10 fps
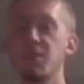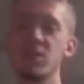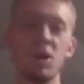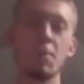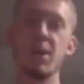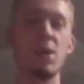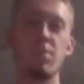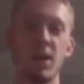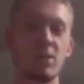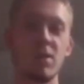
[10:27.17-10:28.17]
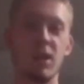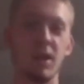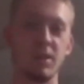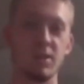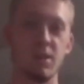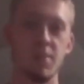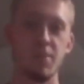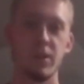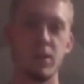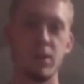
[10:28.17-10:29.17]
still been in the mix of things
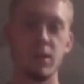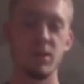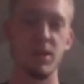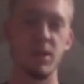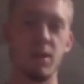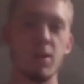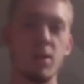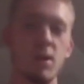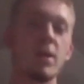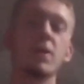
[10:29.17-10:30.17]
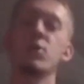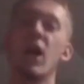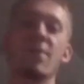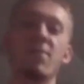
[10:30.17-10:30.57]
this year. They just haven't